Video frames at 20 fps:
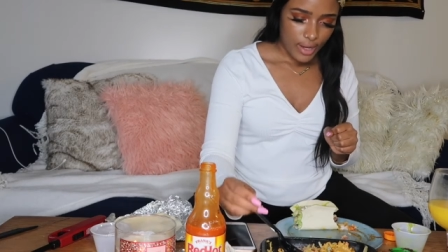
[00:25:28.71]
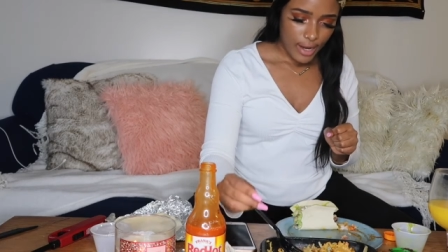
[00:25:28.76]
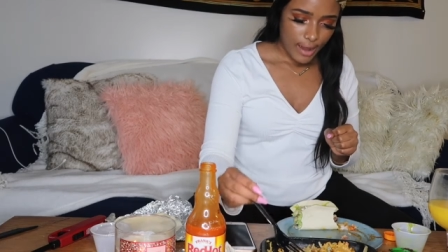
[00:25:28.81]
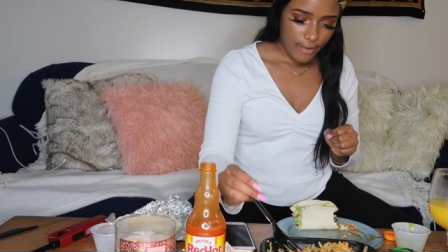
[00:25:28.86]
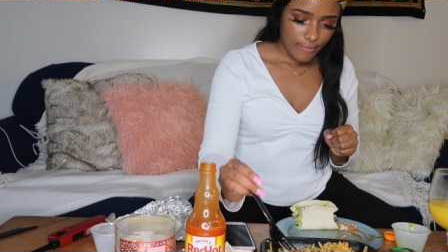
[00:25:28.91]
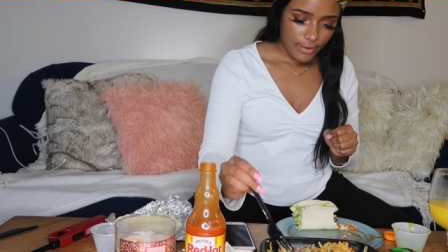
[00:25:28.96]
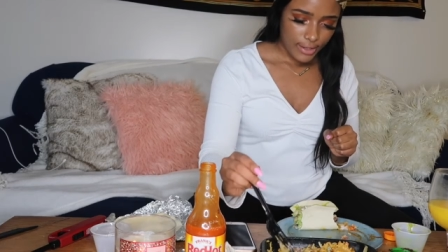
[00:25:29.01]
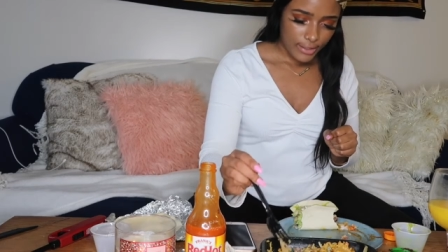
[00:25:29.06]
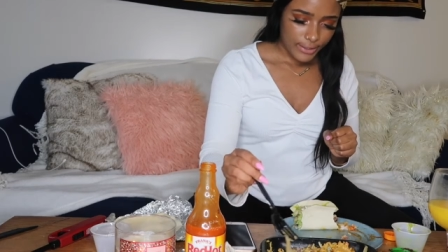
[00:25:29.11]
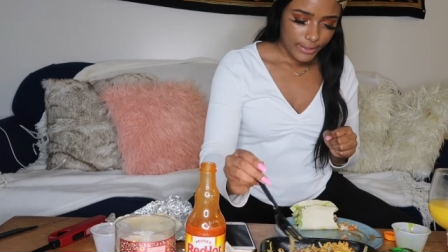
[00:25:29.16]

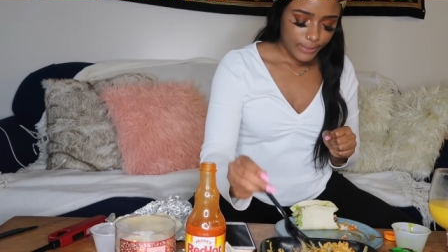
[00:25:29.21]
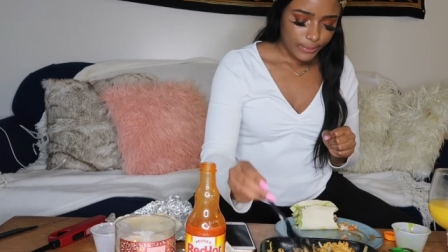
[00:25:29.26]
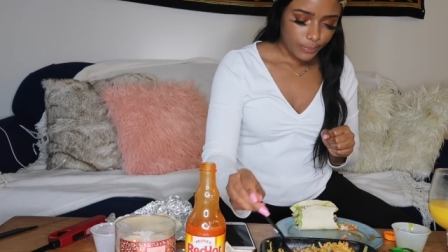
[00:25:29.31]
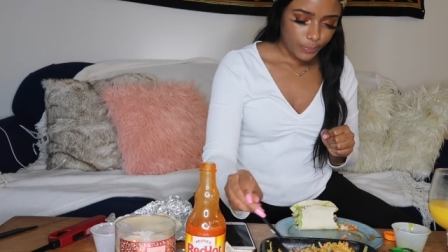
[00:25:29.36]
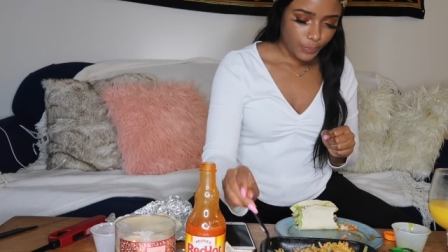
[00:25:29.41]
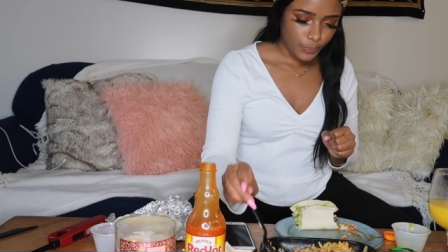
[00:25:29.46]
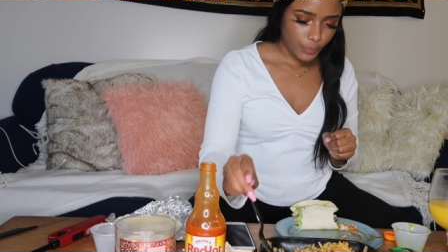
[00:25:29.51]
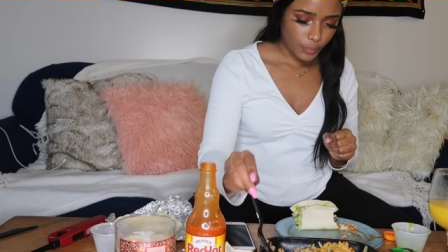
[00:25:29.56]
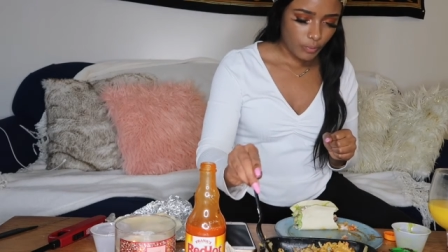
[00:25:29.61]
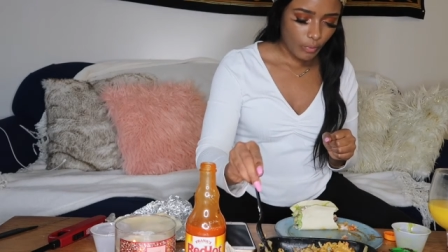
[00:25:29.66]
whatever,
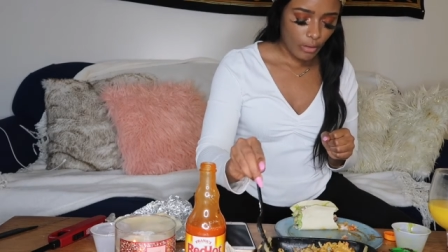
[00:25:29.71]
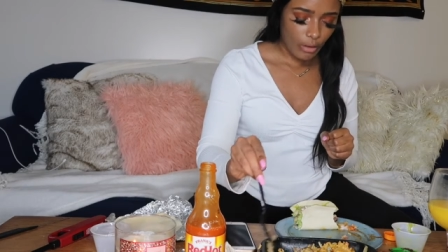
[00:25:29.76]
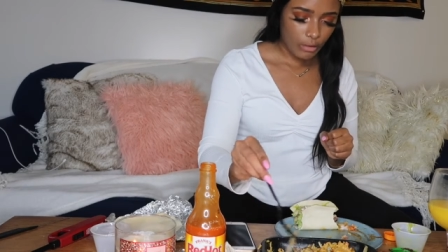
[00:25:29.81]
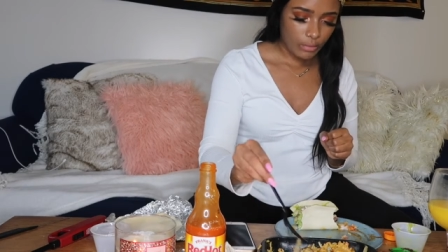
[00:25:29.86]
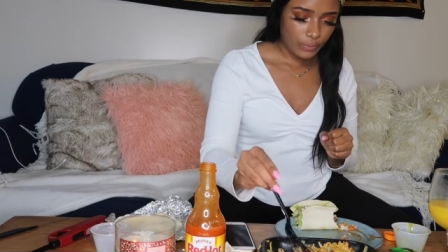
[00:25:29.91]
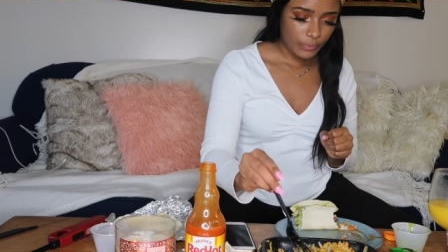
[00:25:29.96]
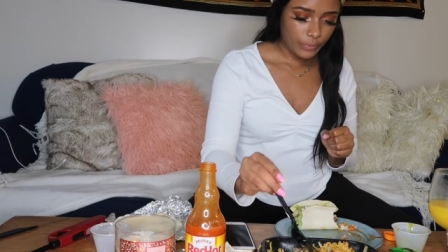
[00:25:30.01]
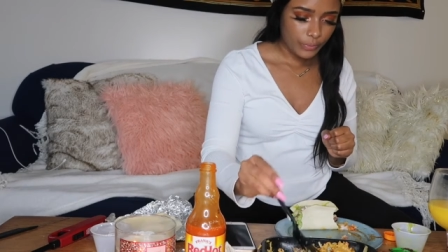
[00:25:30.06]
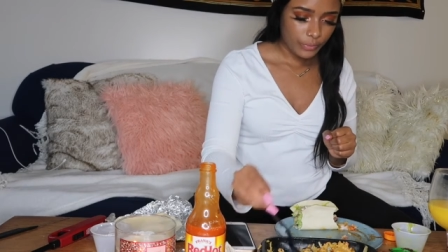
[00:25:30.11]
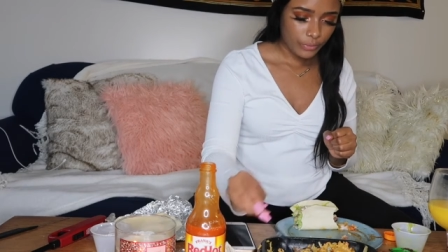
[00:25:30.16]

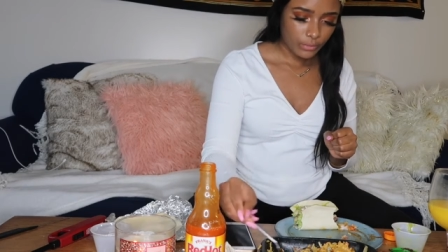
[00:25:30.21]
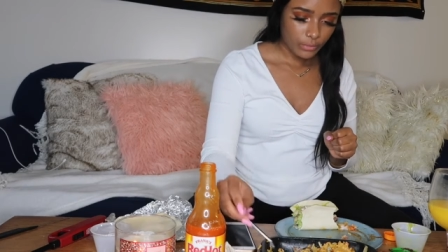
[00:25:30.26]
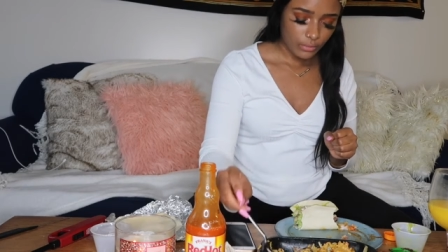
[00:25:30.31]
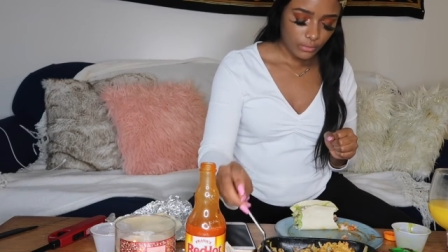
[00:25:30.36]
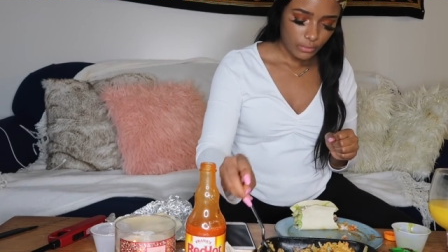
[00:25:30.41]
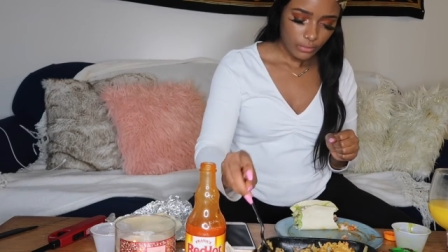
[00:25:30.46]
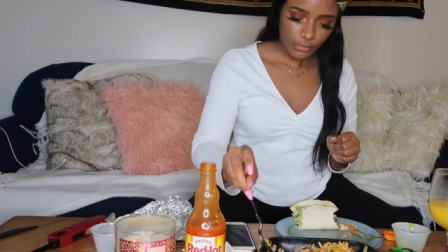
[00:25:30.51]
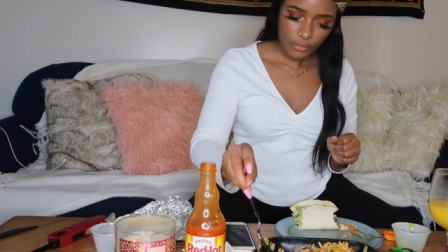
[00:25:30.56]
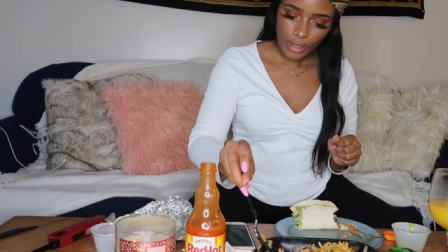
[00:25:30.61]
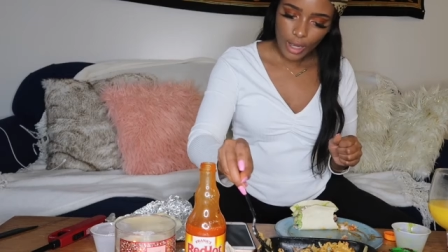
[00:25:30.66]

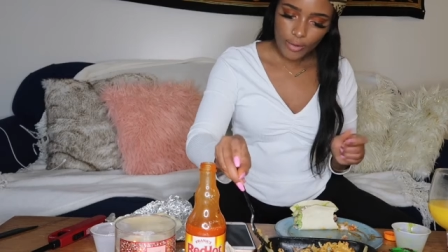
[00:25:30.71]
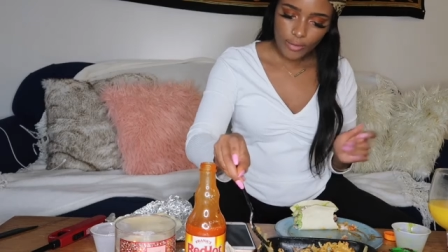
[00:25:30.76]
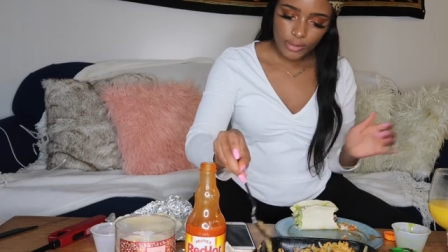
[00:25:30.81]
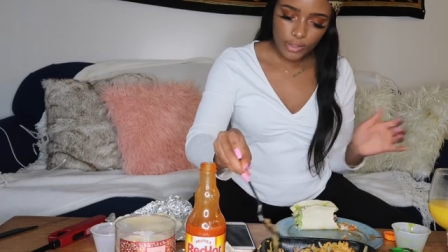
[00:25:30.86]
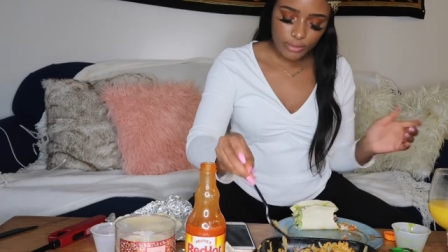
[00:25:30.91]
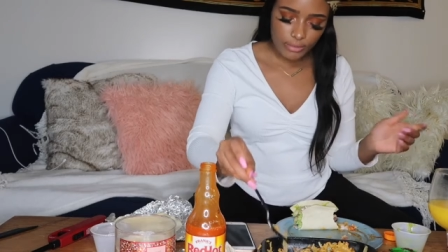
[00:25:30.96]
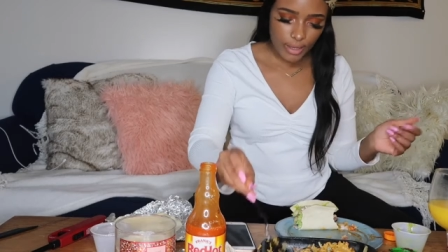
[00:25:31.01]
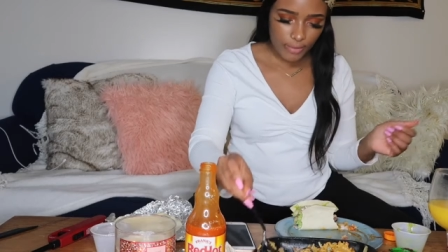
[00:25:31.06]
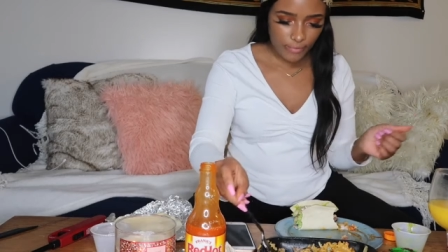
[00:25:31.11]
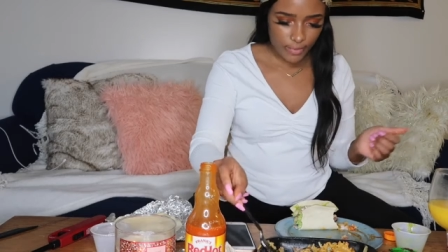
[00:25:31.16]
I will
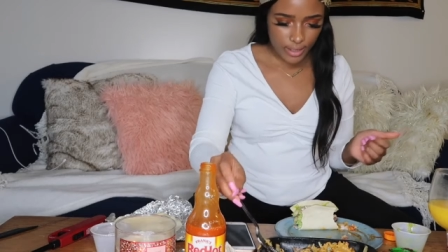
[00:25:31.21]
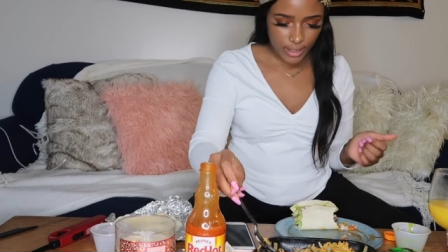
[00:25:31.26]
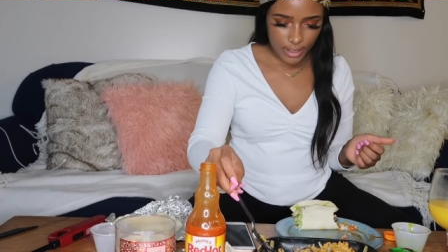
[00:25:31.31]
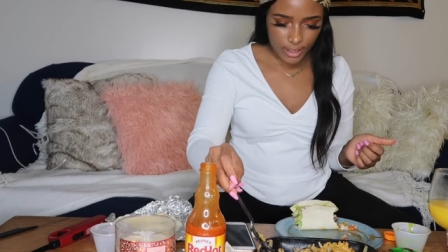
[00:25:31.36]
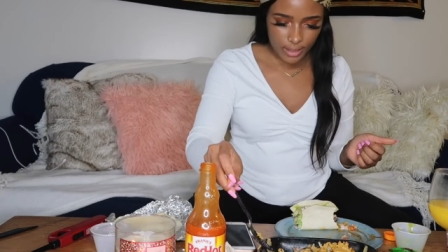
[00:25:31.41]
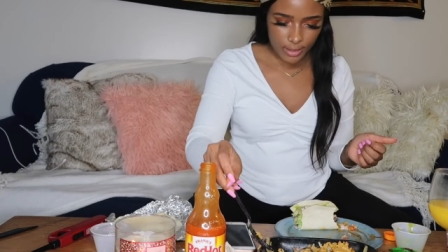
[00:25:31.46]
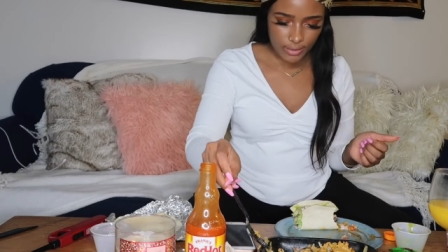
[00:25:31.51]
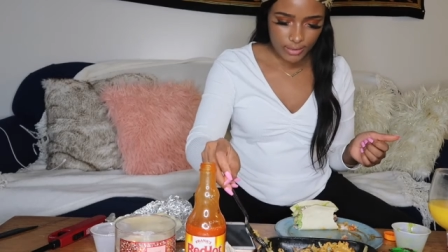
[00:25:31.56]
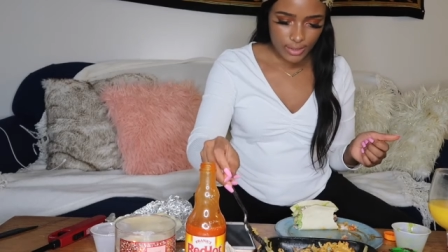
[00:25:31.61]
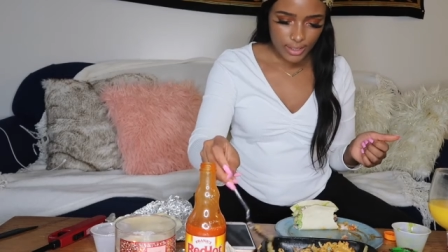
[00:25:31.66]
do my
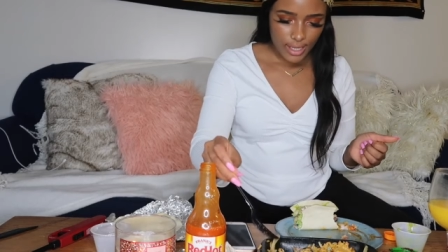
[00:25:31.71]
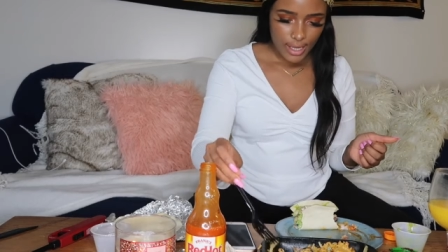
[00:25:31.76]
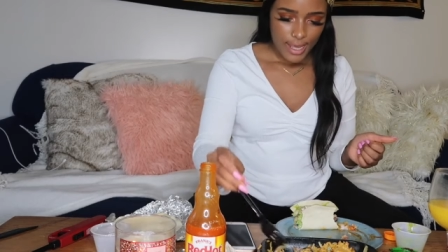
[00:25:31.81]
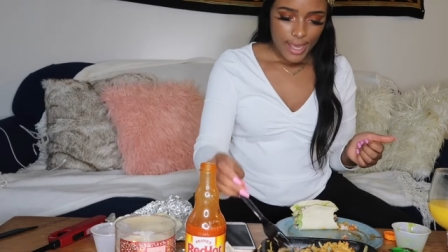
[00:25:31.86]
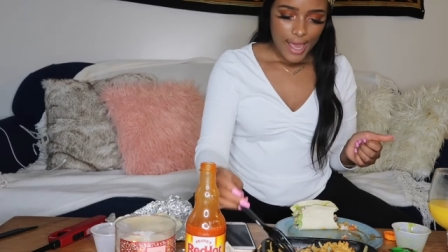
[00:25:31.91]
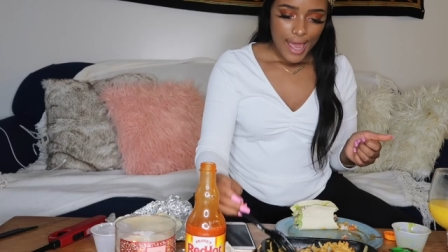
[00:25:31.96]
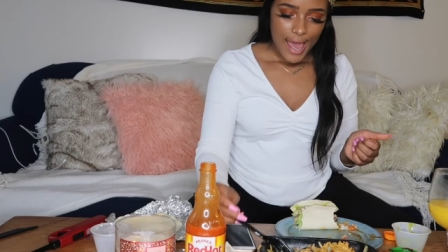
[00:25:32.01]
videos.